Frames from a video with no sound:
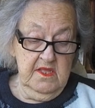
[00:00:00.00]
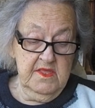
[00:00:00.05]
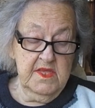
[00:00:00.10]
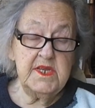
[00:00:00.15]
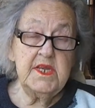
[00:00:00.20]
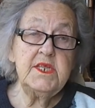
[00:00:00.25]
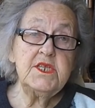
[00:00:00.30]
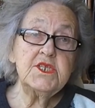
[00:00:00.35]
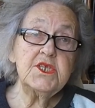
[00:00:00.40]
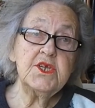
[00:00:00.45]

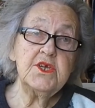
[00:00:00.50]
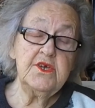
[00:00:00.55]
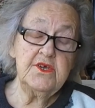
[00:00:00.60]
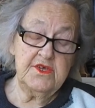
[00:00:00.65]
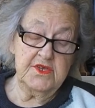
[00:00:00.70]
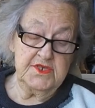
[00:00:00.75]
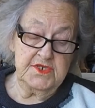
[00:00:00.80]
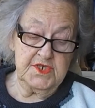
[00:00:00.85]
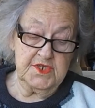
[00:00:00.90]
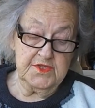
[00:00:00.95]
Then he
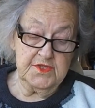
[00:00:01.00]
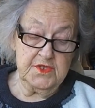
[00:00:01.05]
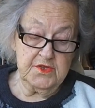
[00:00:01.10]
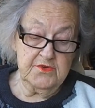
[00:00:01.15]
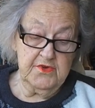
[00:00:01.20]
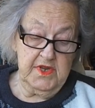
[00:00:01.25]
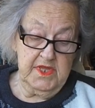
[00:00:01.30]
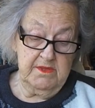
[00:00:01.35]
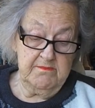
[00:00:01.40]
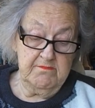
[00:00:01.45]
turned to the
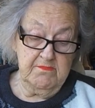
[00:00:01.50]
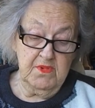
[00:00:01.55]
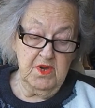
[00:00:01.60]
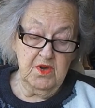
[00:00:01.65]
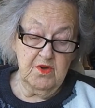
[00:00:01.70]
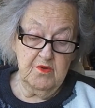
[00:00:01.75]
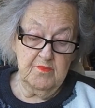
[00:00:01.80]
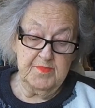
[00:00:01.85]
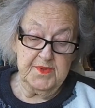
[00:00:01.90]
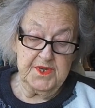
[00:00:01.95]
great
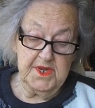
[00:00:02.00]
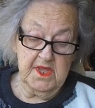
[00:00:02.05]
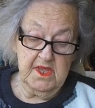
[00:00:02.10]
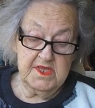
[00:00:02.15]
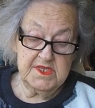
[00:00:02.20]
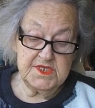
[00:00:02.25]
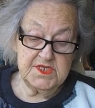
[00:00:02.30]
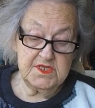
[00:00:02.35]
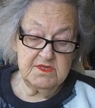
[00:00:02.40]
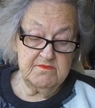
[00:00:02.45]
mob and
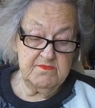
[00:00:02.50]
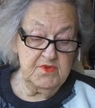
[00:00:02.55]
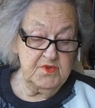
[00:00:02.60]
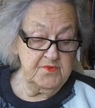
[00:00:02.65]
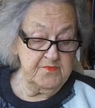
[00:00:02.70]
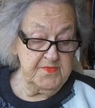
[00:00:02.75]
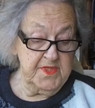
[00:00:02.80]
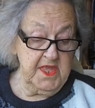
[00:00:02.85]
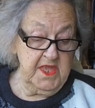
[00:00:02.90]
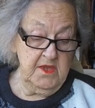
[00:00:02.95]
asked them
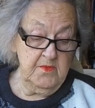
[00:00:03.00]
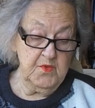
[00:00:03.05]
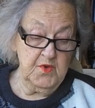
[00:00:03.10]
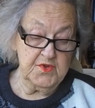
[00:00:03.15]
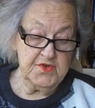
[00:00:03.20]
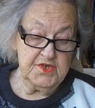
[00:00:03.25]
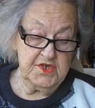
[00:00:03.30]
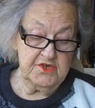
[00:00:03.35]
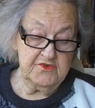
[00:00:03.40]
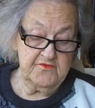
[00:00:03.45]
whom they
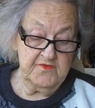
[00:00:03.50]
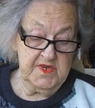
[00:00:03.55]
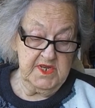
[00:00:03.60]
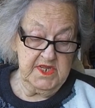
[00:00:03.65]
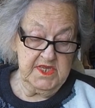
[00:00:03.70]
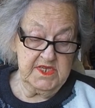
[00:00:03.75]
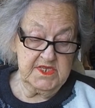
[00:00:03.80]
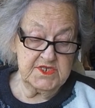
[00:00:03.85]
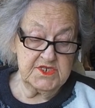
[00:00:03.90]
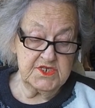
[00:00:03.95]
wanted
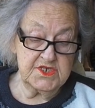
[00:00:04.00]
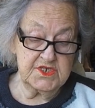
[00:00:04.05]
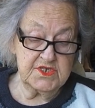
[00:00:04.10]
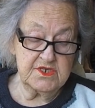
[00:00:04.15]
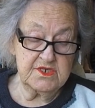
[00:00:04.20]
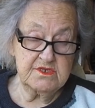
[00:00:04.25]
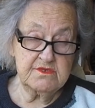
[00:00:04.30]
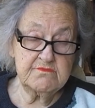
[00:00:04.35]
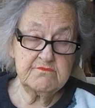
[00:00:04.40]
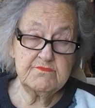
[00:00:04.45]
released,
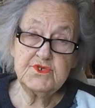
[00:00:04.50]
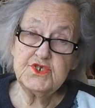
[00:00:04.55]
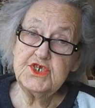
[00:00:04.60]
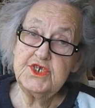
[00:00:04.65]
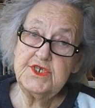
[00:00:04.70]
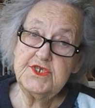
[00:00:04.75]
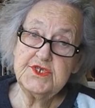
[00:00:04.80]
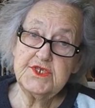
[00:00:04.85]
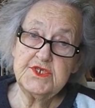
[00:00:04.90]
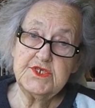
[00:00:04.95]

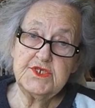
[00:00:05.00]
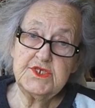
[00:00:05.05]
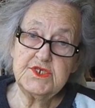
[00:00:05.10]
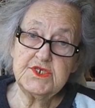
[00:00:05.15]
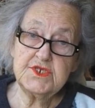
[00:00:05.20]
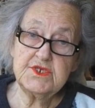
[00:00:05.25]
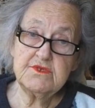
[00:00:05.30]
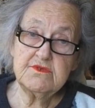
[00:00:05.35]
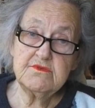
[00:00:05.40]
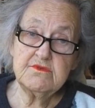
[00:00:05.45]

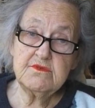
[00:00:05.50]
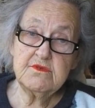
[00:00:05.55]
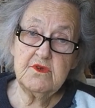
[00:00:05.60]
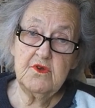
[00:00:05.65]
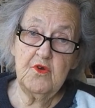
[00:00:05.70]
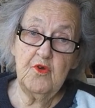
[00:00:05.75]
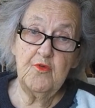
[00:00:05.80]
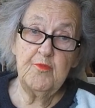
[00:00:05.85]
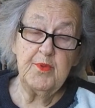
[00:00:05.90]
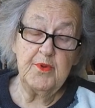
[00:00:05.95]
Jesus
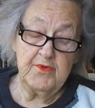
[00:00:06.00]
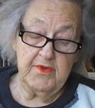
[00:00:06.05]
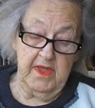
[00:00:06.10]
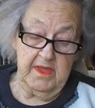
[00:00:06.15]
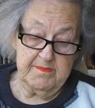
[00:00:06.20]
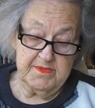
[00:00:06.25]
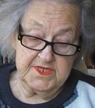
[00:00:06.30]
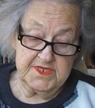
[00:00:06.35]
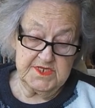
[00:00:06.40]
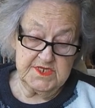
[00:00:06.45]
or
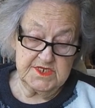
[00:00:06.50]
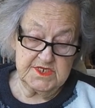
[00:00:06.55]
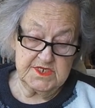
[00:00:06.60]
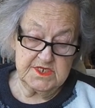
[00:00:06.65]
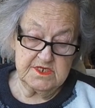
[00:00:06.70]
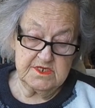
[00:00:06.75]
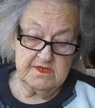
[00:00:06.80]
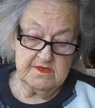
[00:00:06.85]
Barabbas.